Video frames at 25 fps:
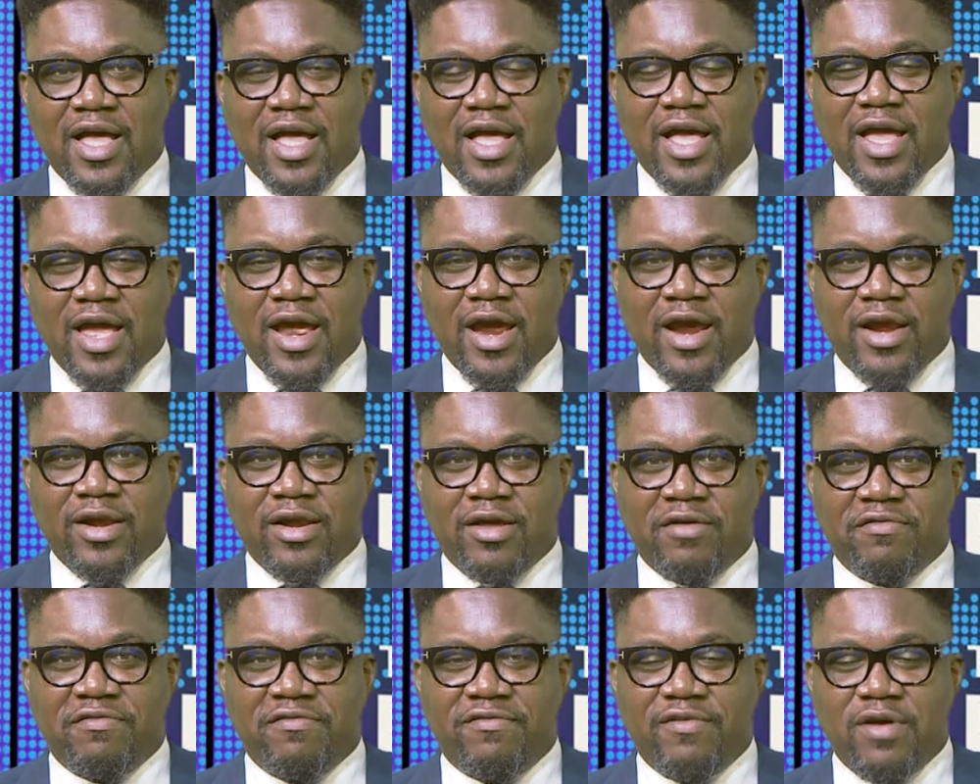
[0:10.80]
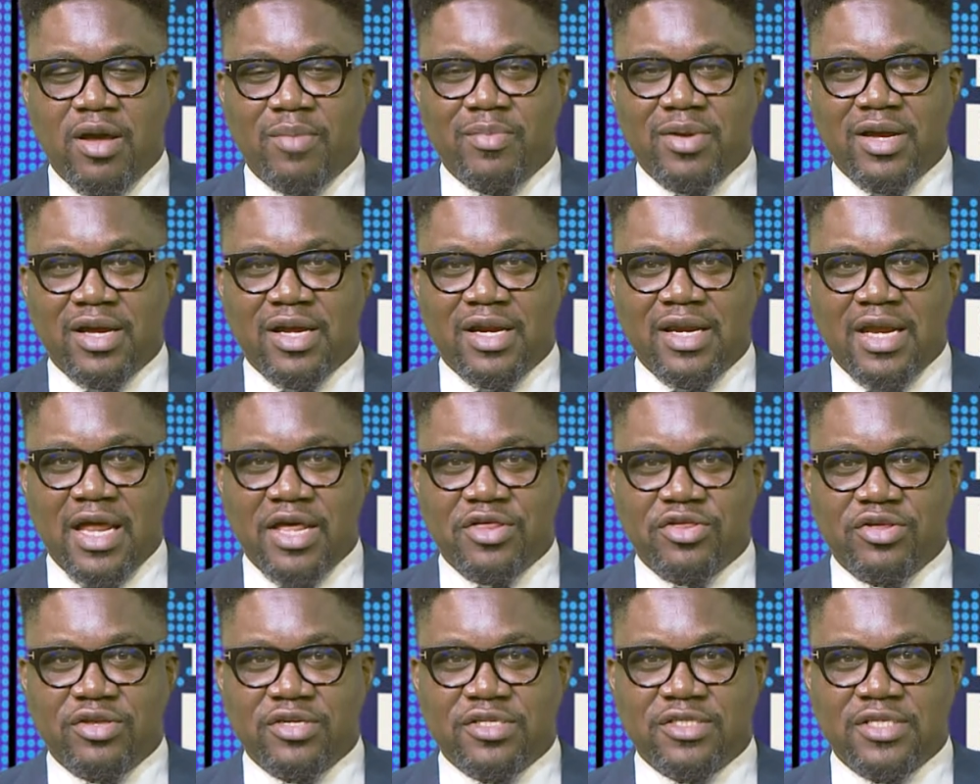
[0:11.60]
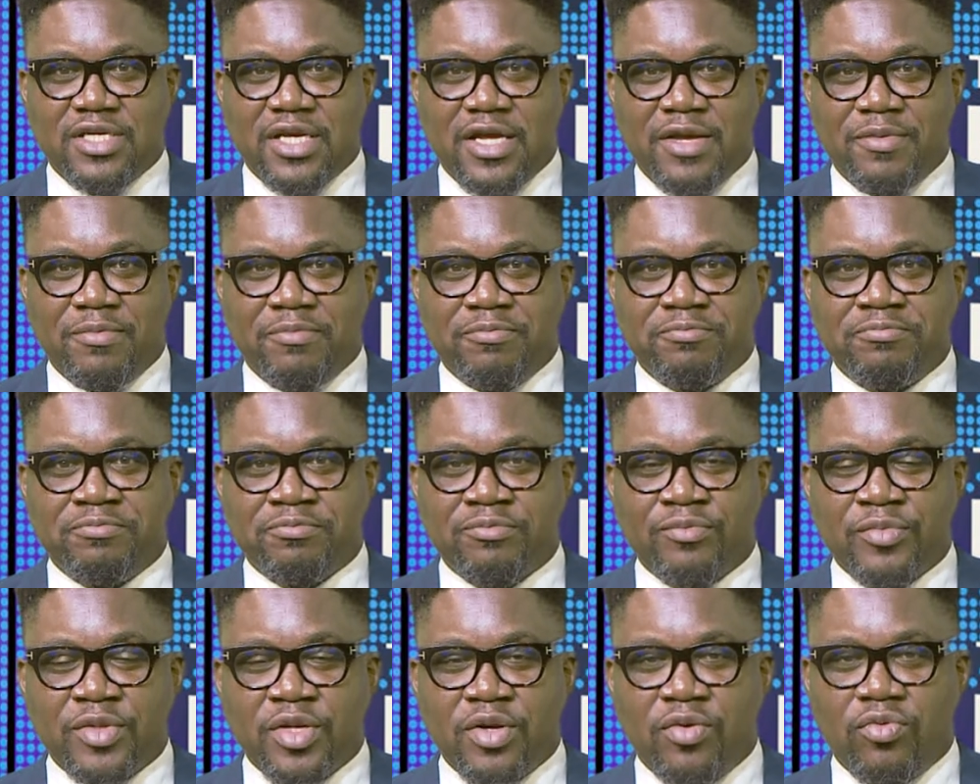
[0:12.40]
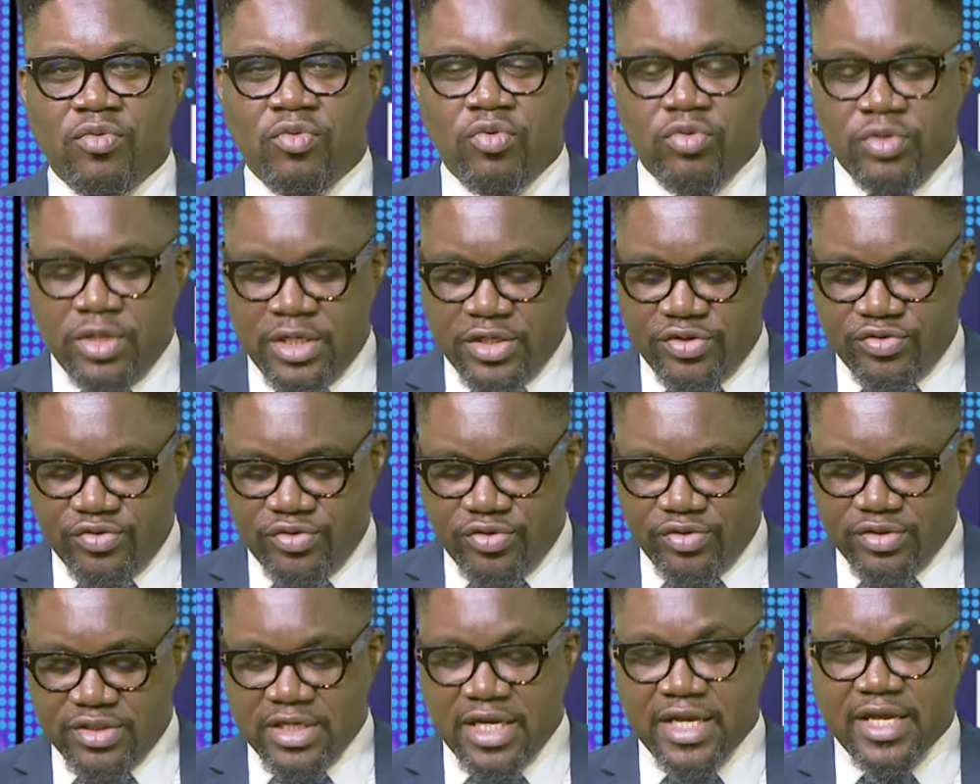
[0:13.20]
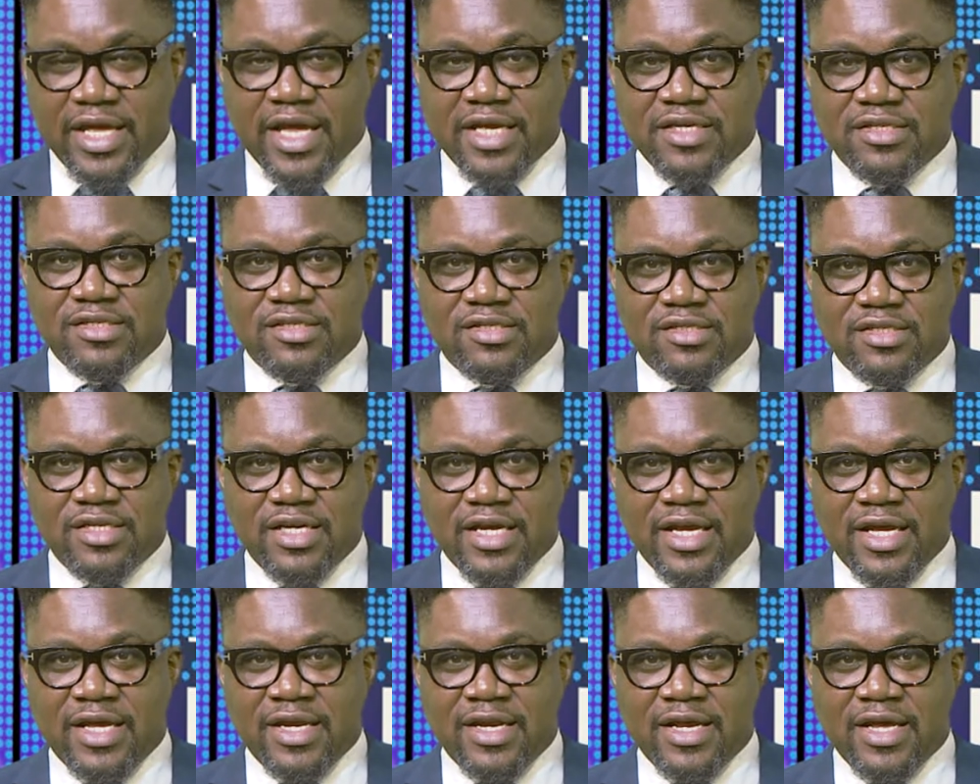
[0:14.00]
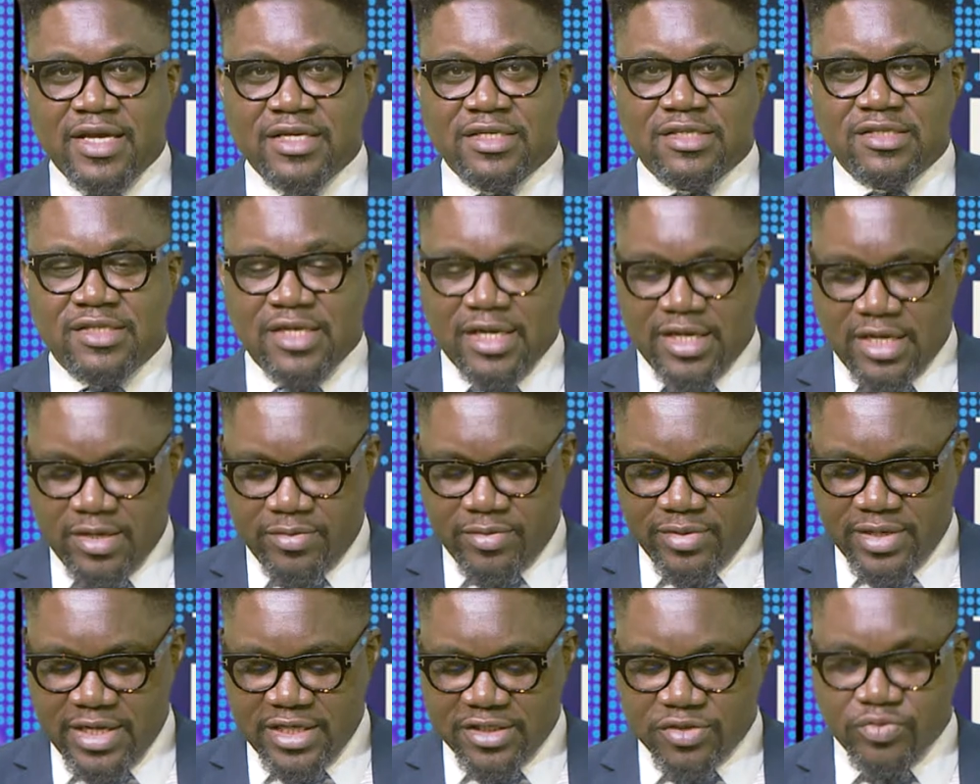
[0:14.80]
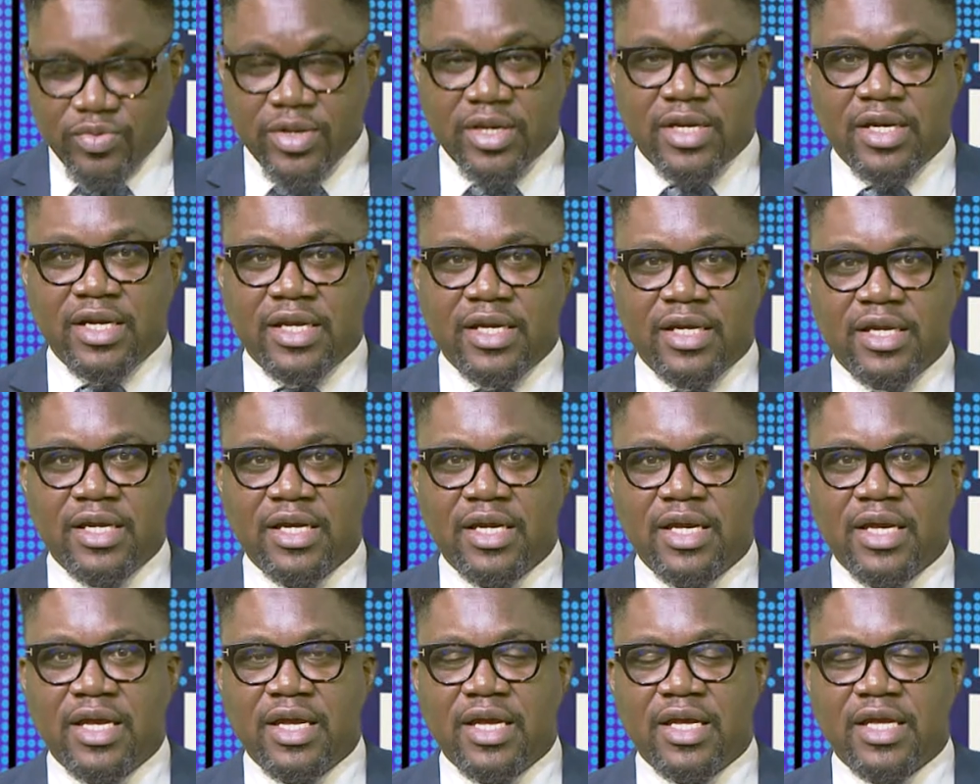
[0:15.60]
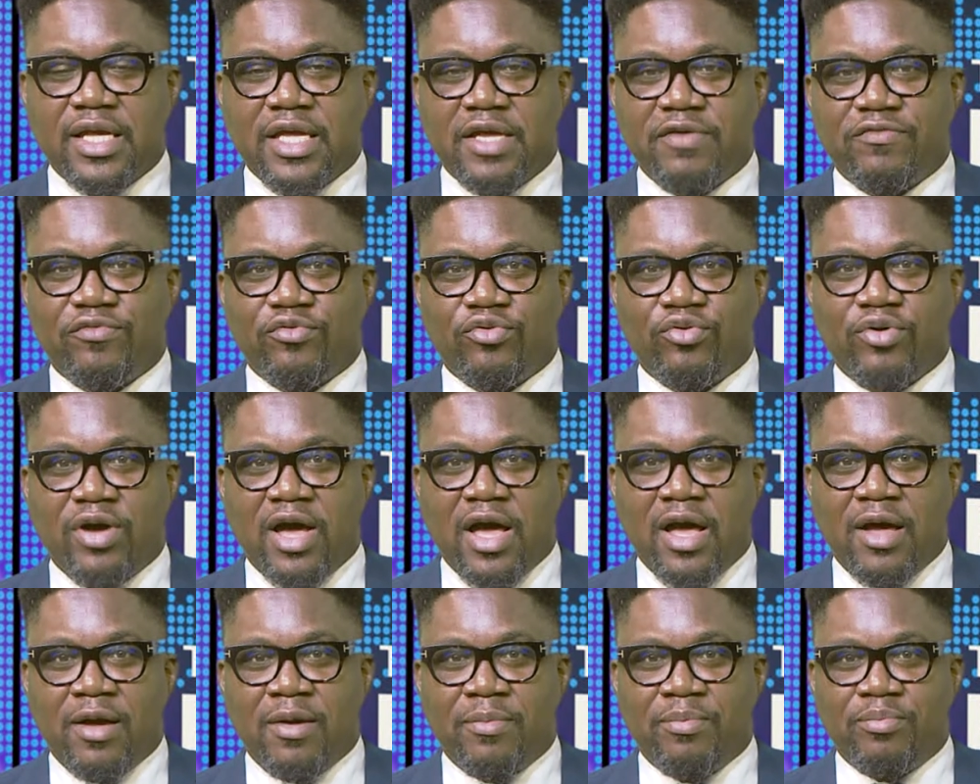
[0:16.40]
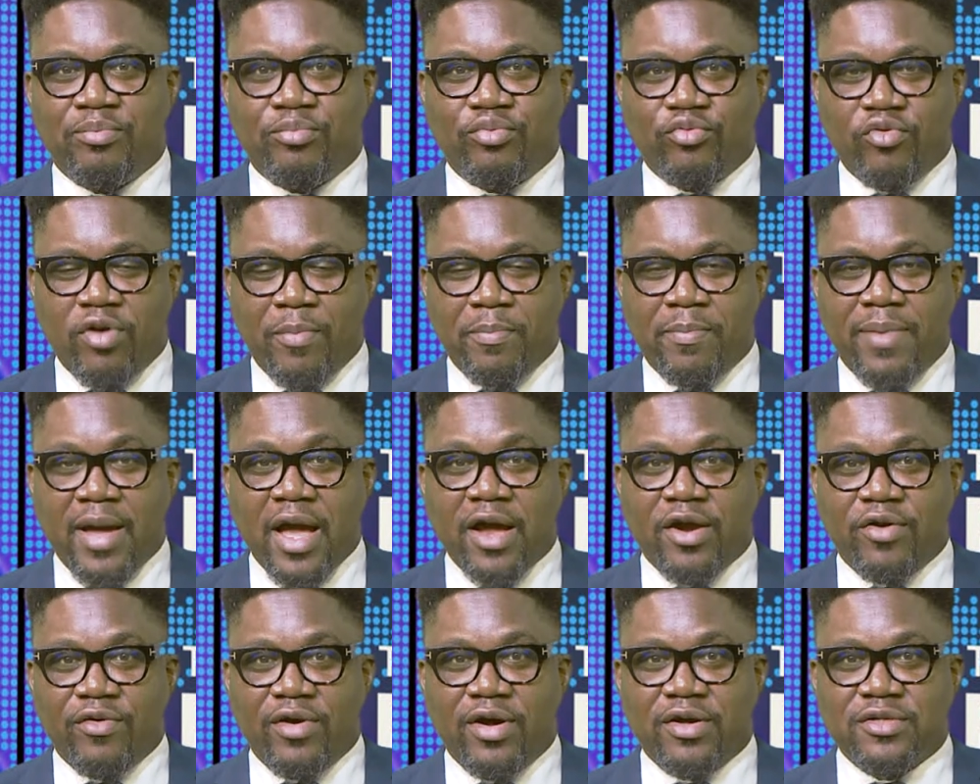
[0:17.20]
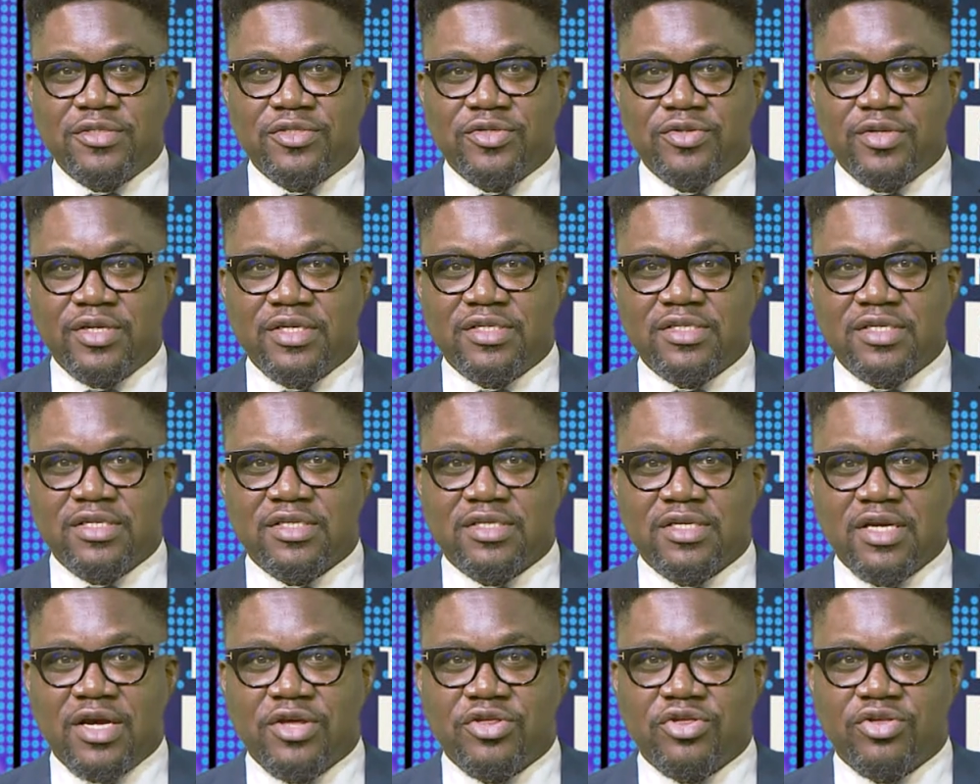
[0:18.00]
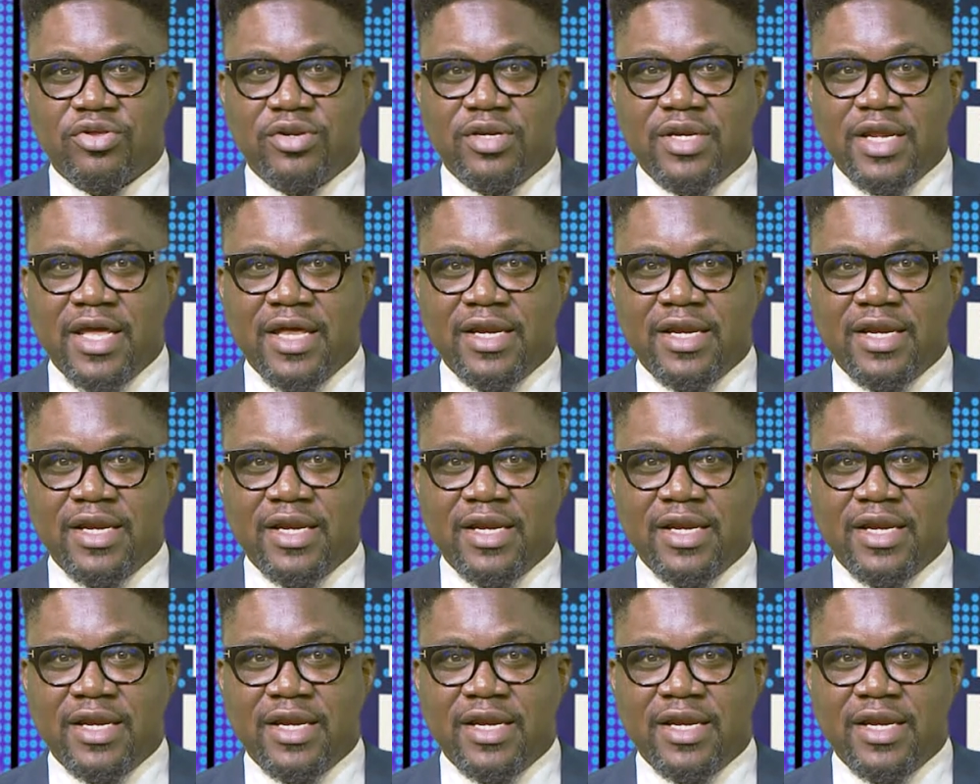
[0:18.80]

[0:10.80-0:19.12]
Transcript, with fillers: herder farmer clashes. Um, we'll introduce our guests in a second, but let's quickly give you a background to this discussion.